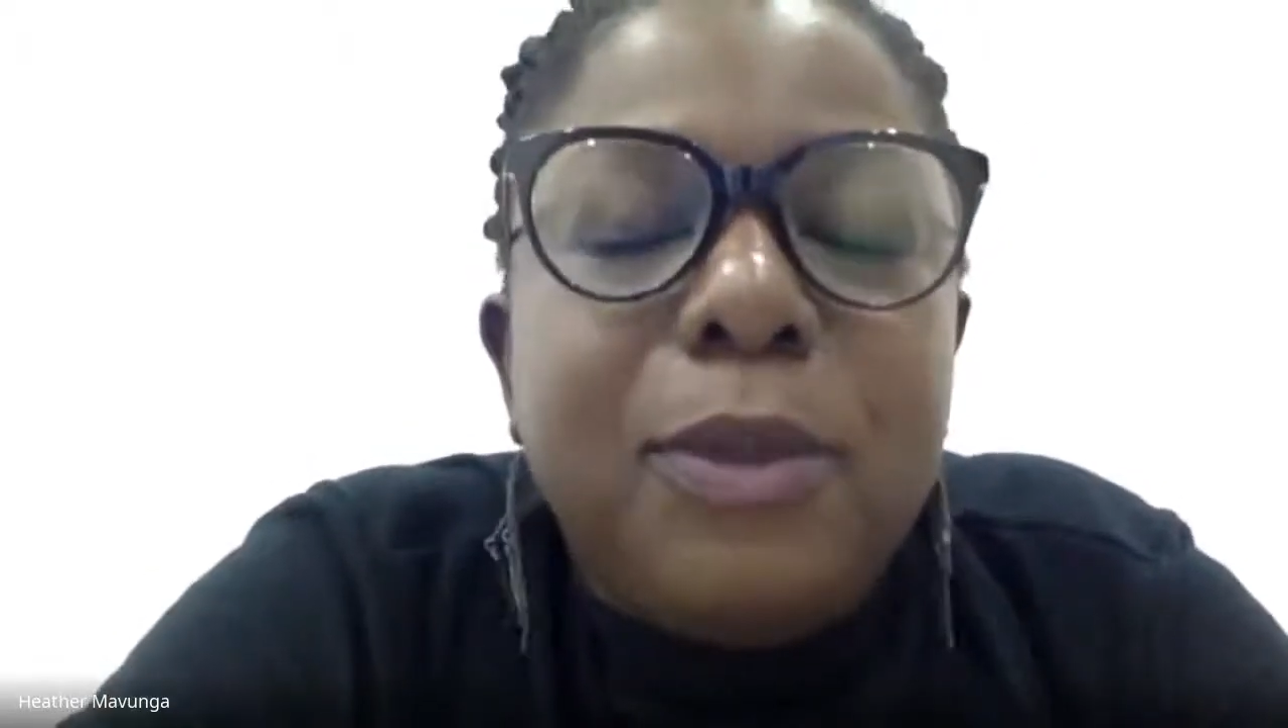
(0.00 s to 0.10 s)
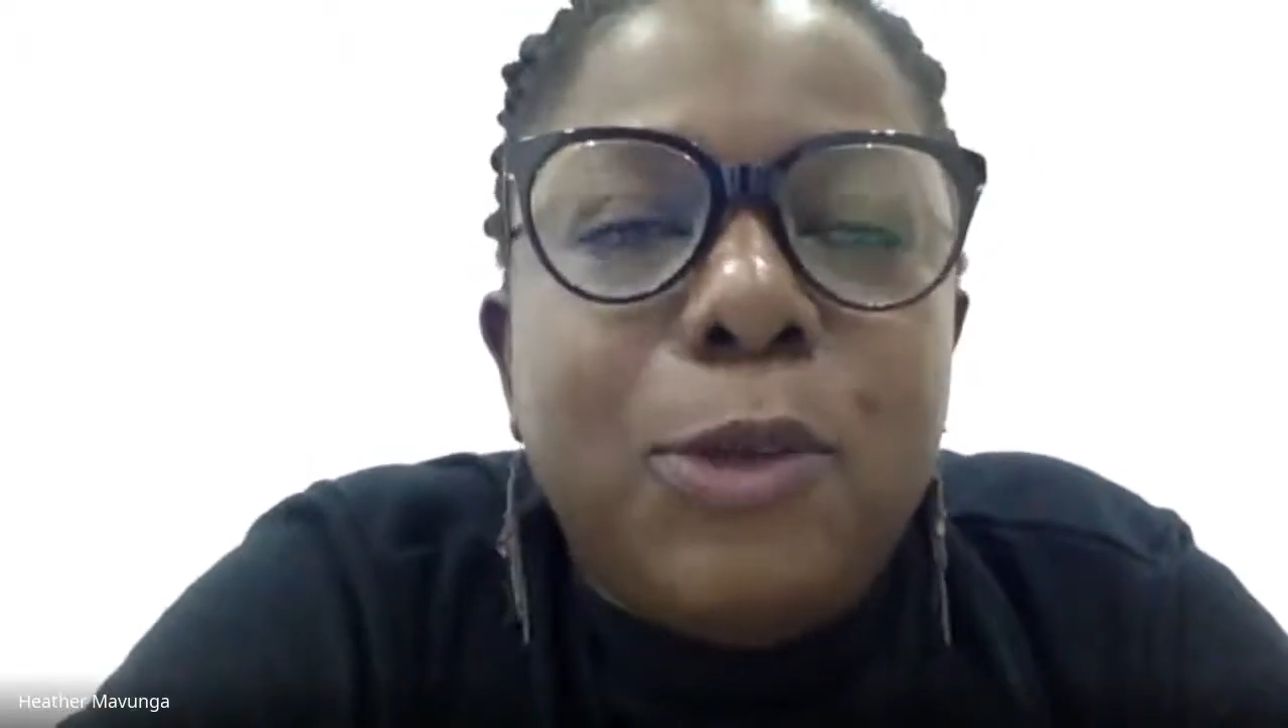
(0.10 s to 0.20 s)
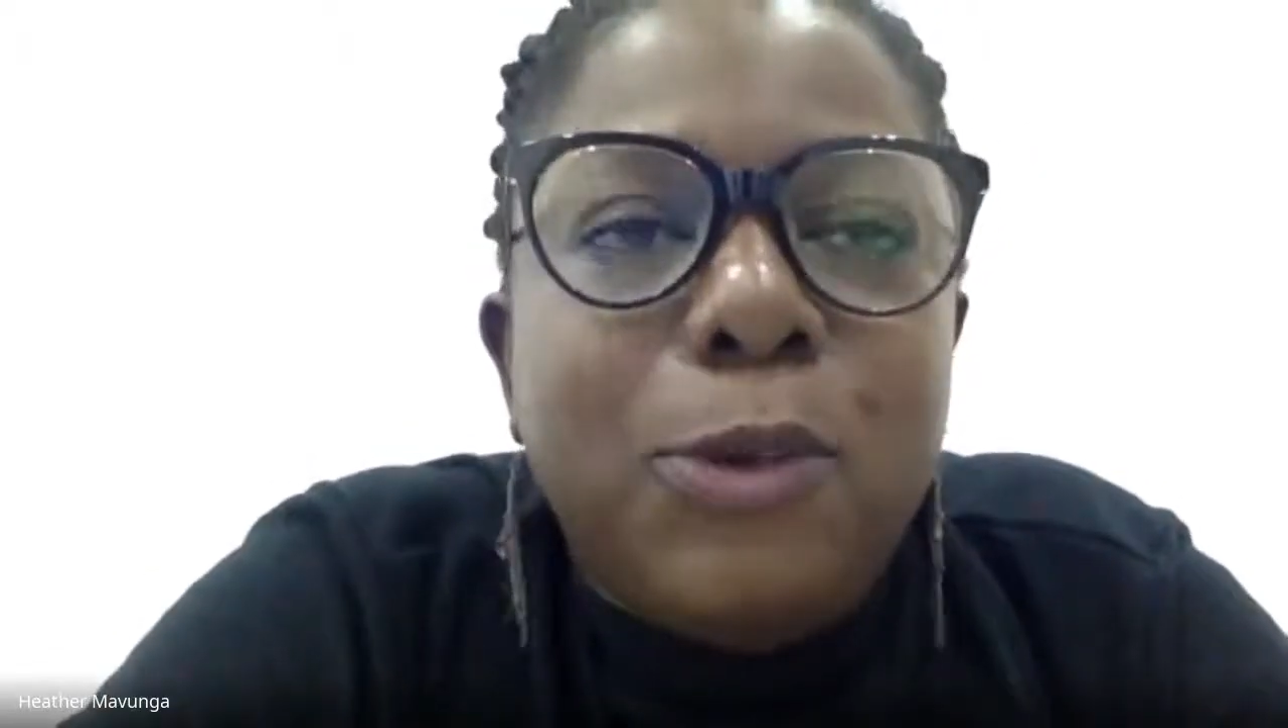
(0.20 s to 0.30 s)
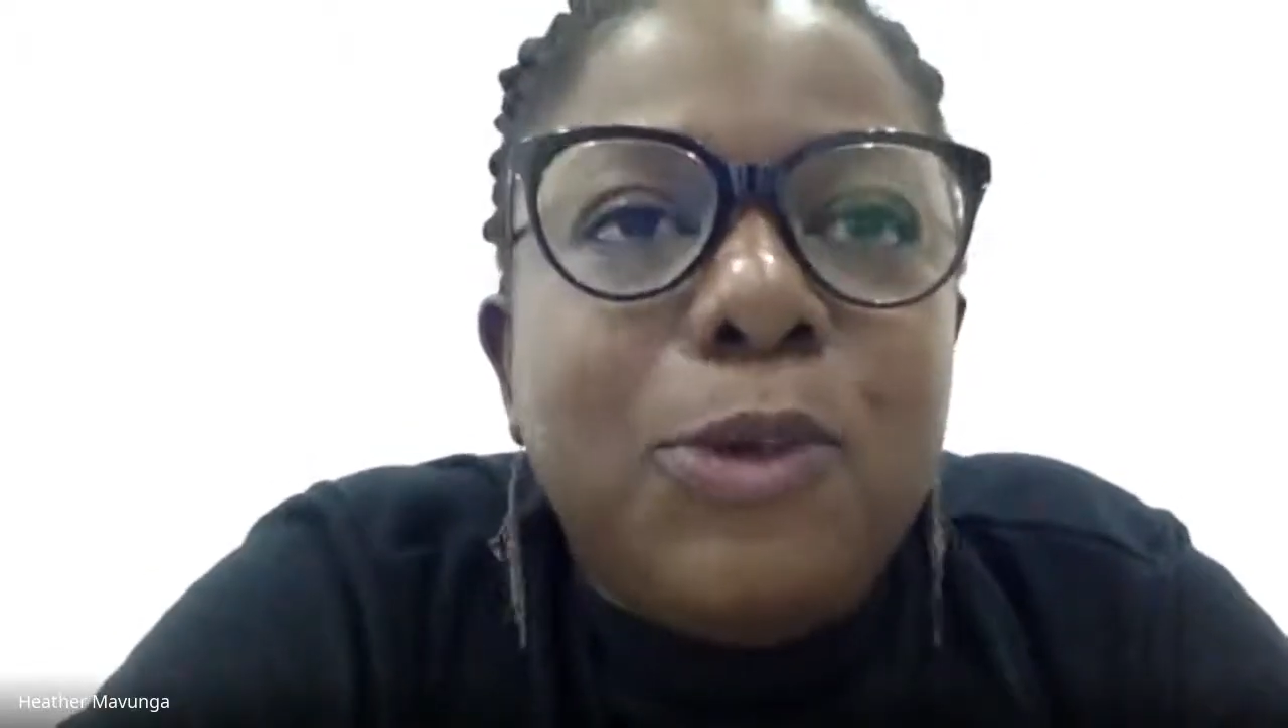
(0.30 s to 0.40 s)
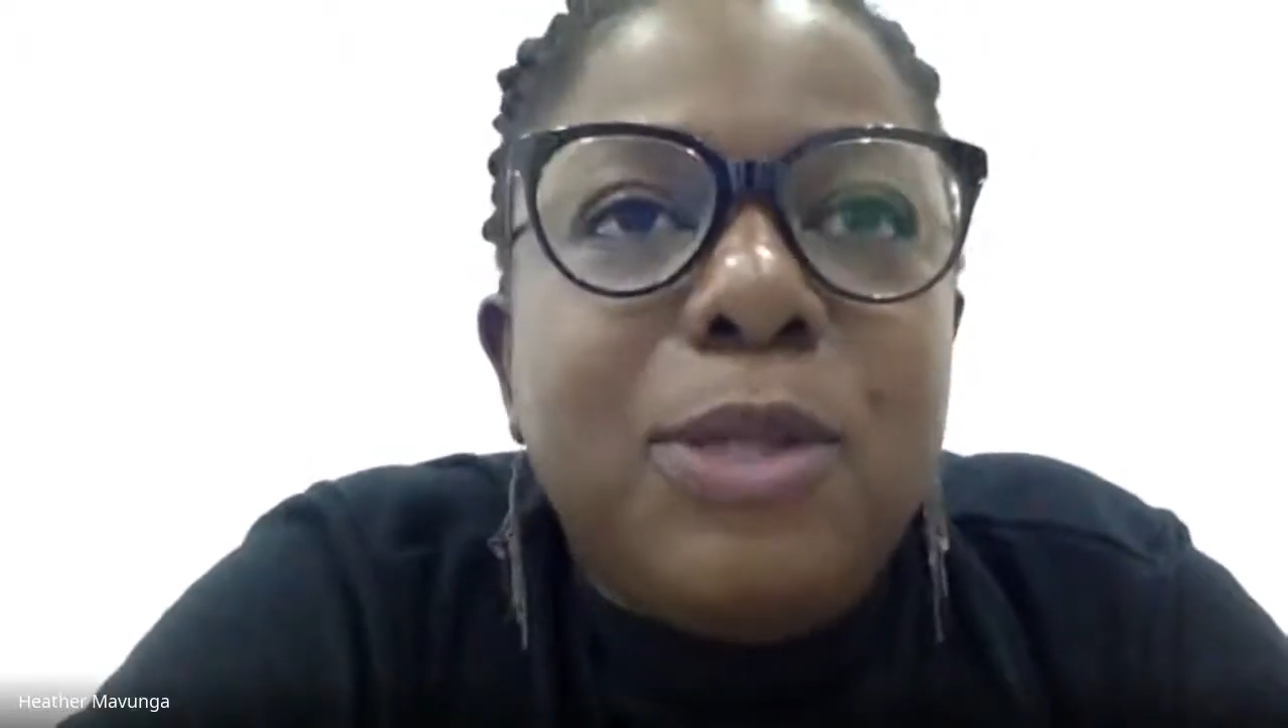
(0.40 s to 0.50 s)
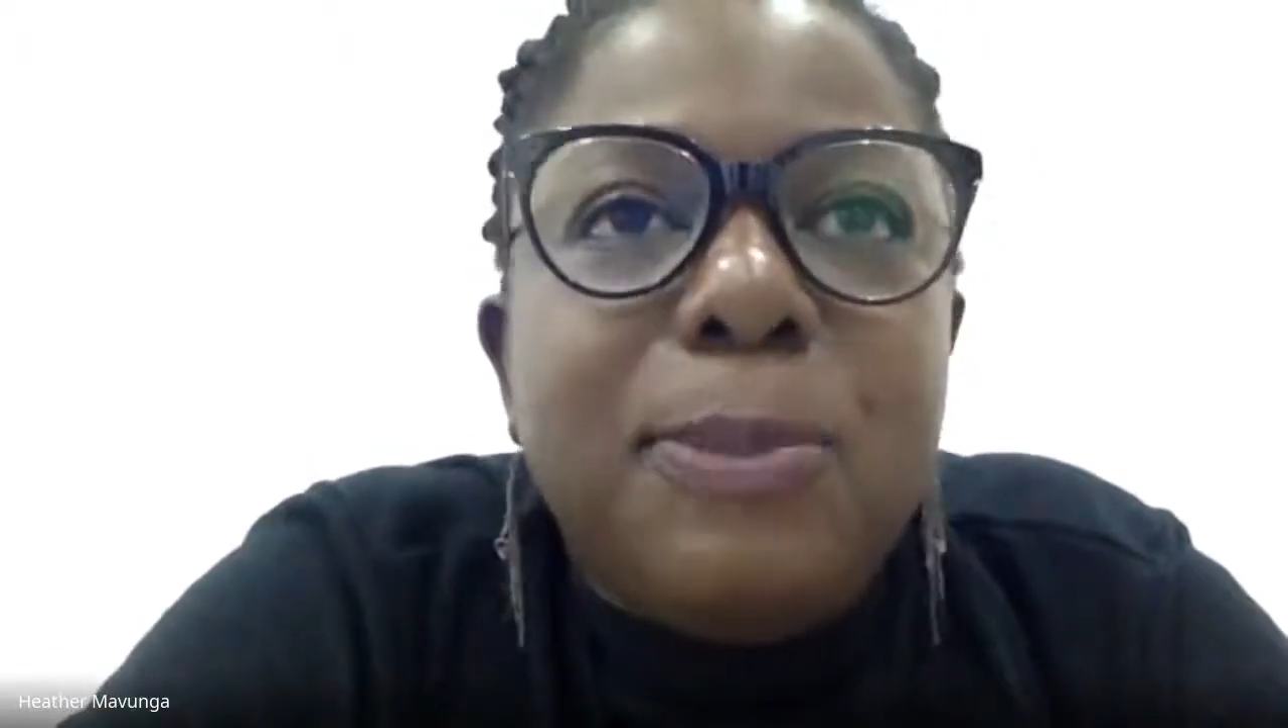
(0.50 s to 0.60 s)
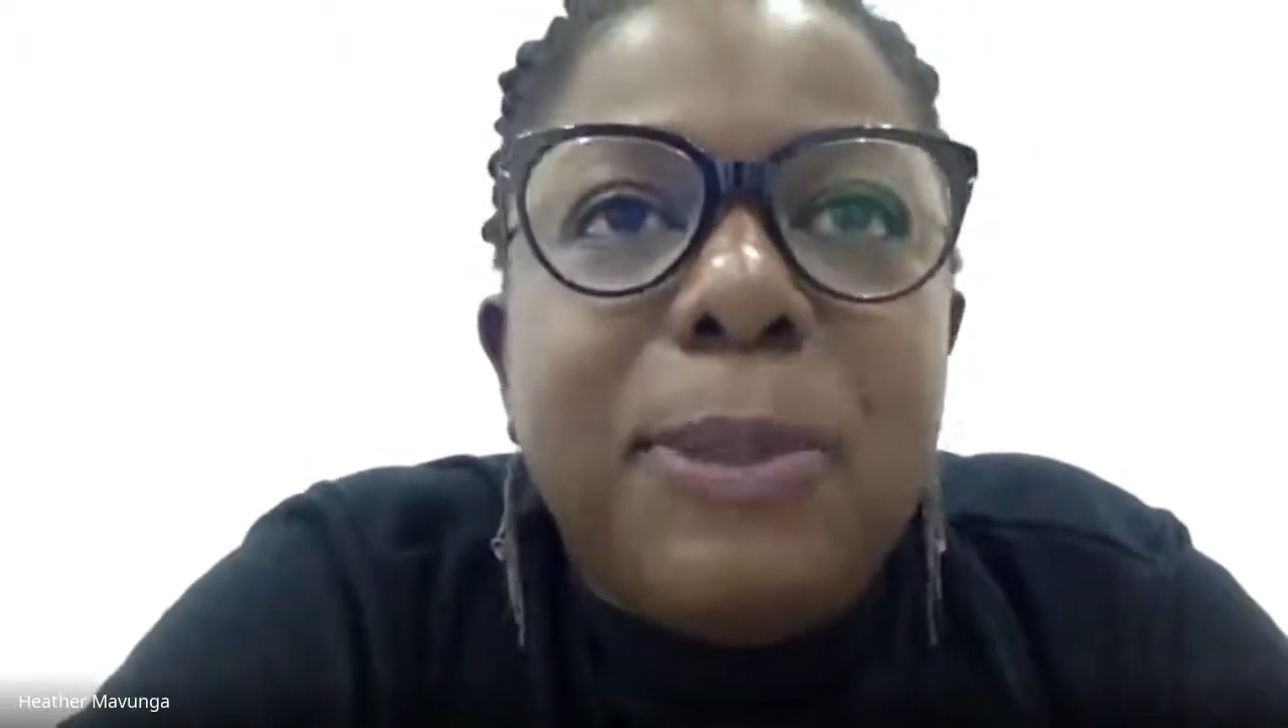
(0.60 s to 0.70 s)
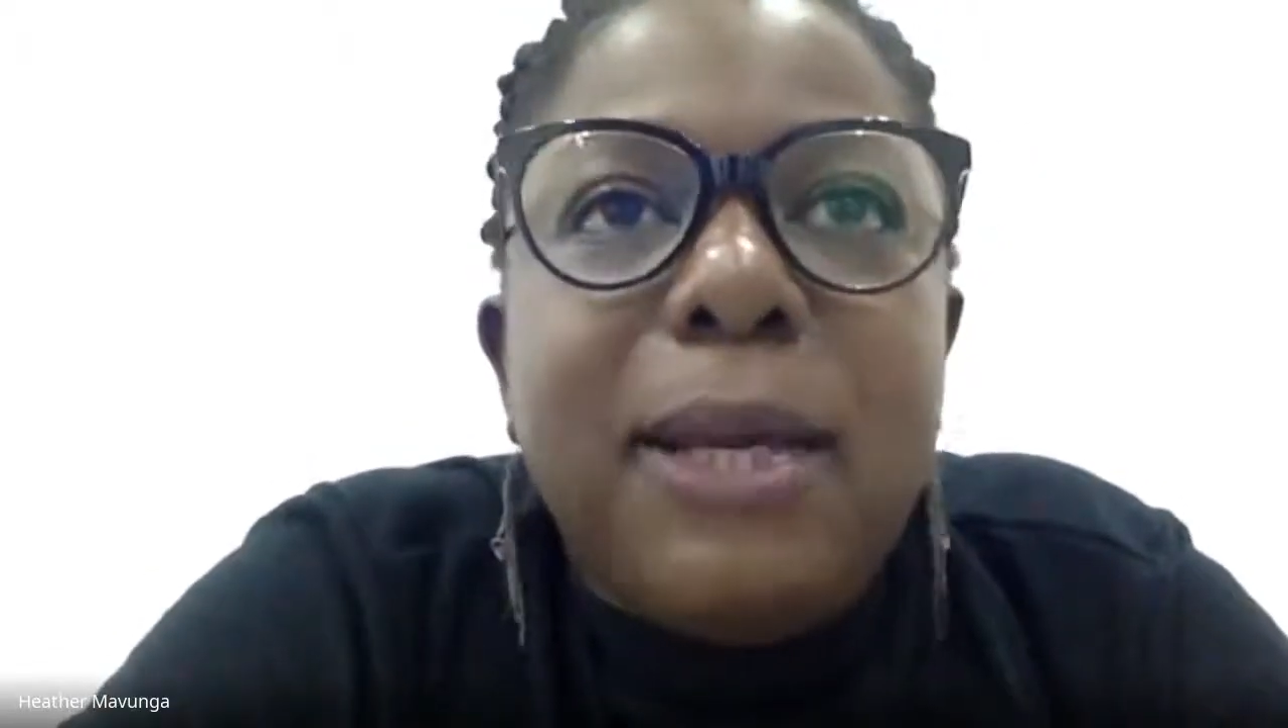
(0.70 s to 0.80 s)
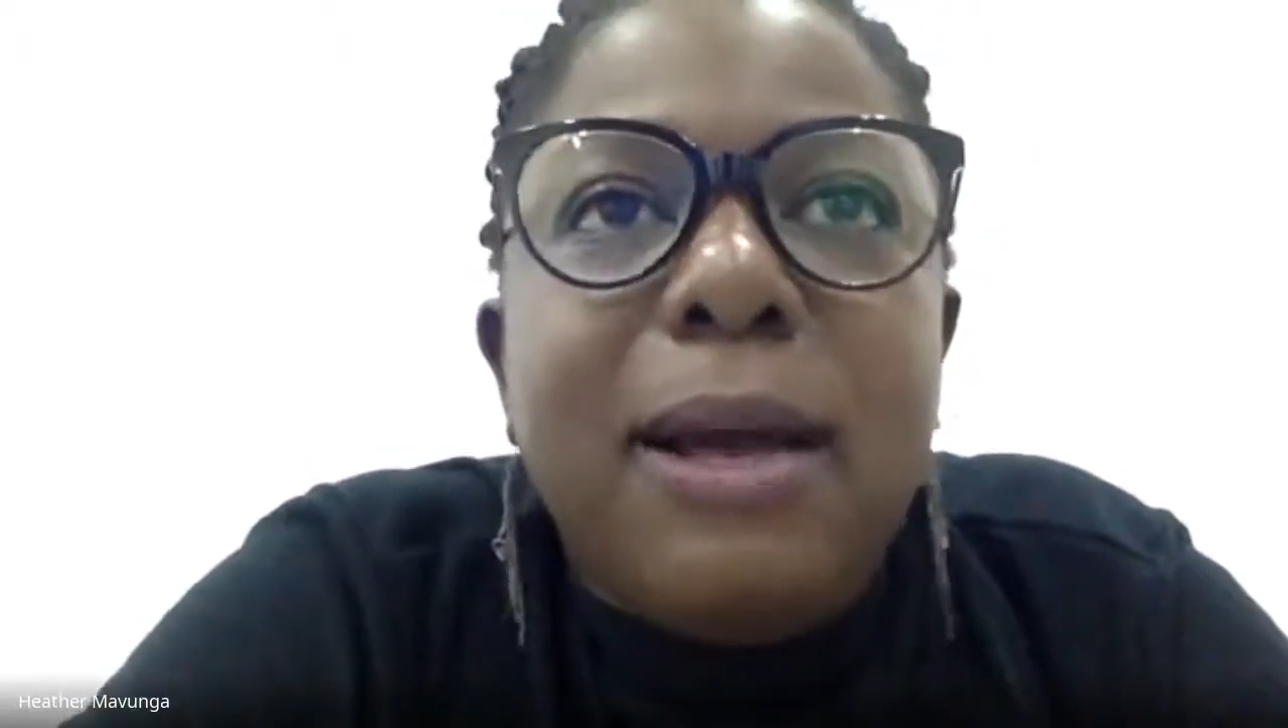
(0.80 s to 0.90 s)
speak out